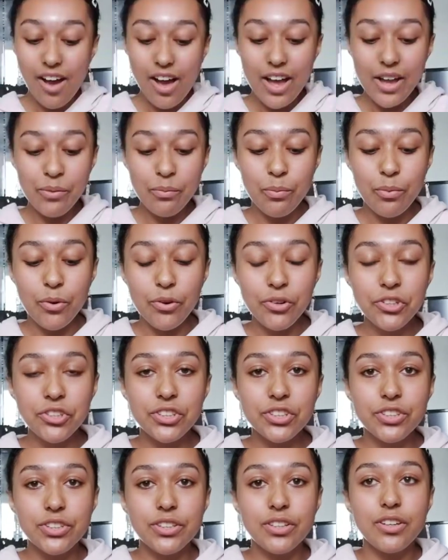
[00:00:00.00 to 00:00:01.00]
I
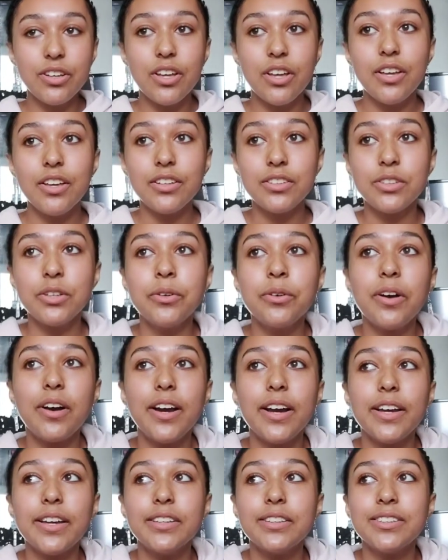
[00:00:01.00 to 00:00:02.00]
washed, so
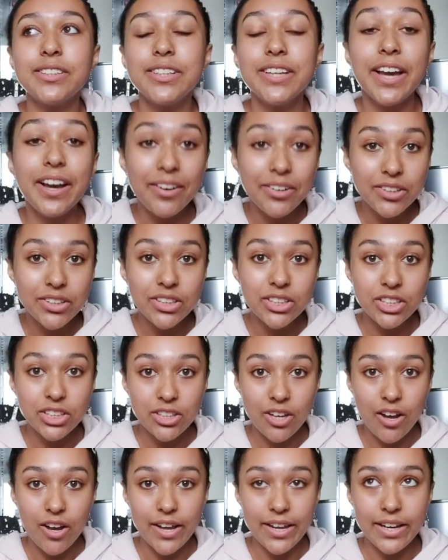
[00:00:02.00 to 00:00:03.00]
I took it out the
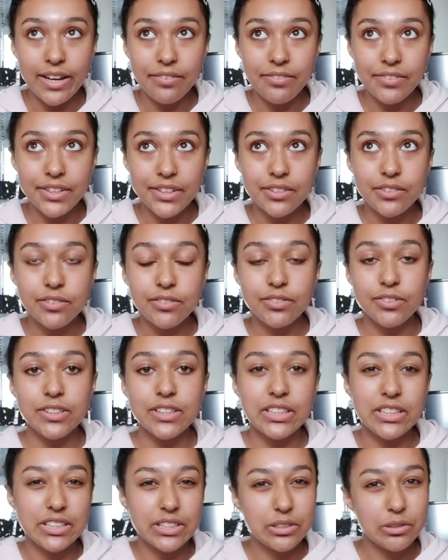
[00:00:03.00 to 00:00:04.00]
dye, left it in for
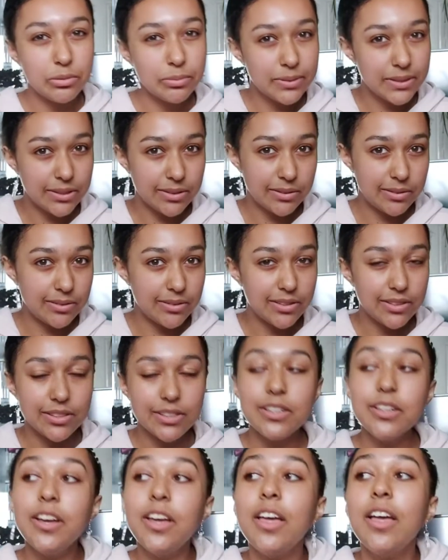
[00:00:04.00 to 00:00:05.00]
a little bit
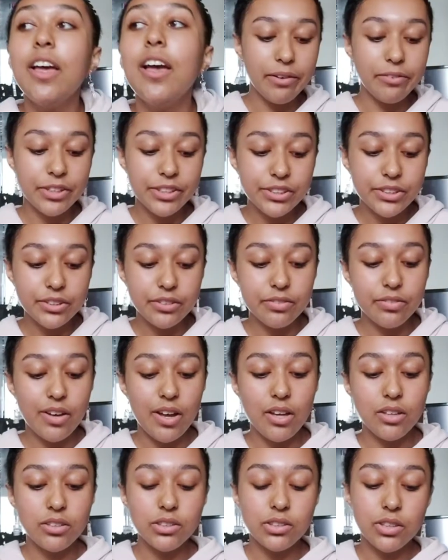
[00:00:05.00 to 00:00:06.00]
longer. I rinsed it
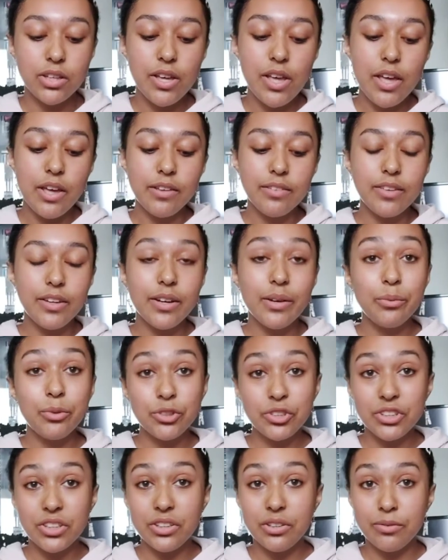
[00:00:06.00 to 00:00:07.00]
first, then I
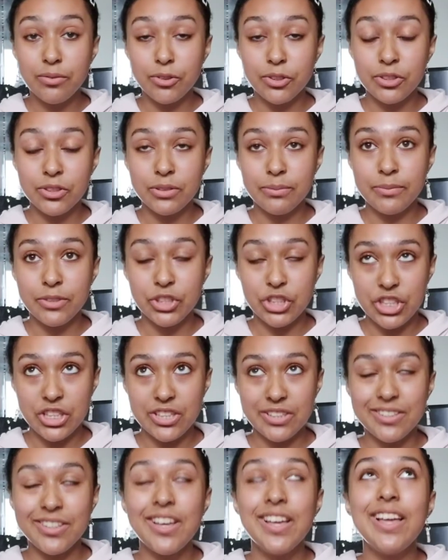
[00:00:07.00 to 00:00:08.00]
washed it in the washing
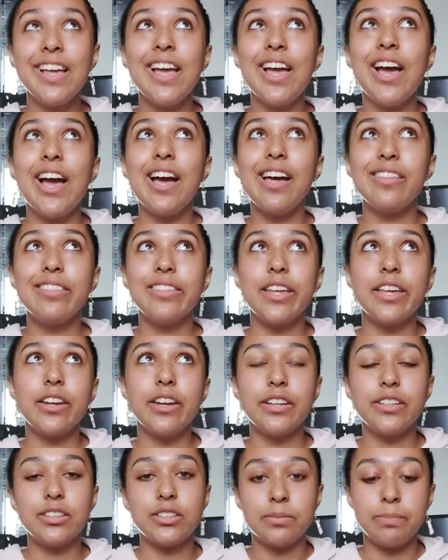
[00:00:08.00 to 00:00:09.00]
machine, and then
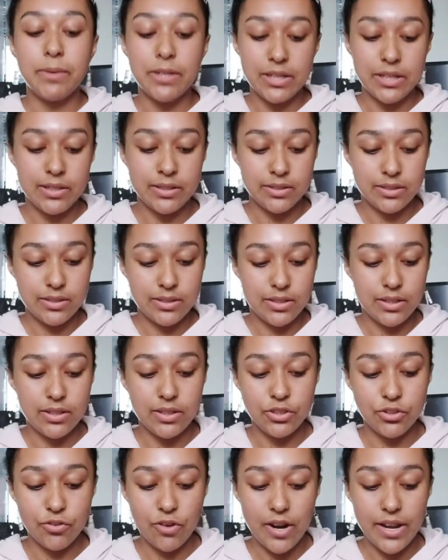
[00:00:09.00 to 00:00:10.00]
I spun it to
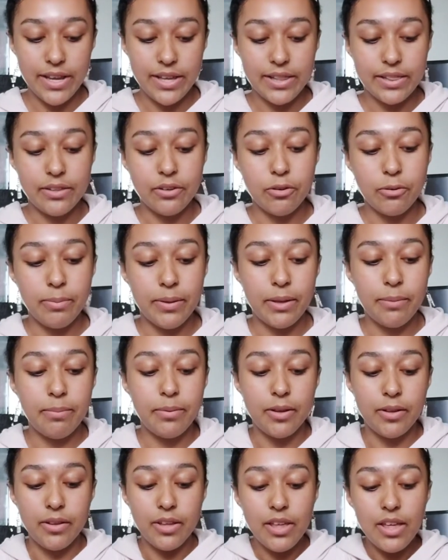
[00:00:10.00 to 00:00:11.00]
dry it a little bit,
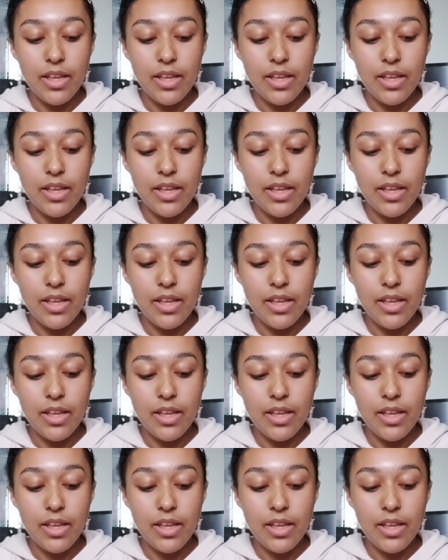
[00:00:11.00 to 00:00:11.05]
but